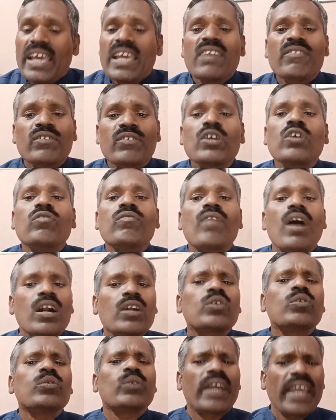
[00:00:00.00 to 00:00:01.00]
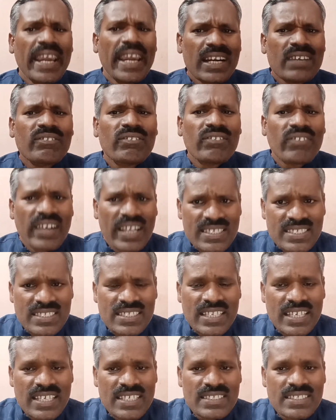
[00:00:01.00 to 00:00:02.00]
If you want to get
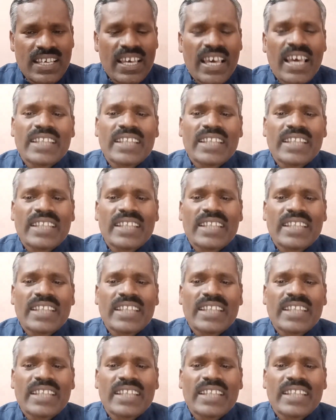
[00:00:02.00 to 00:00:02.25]
freshness,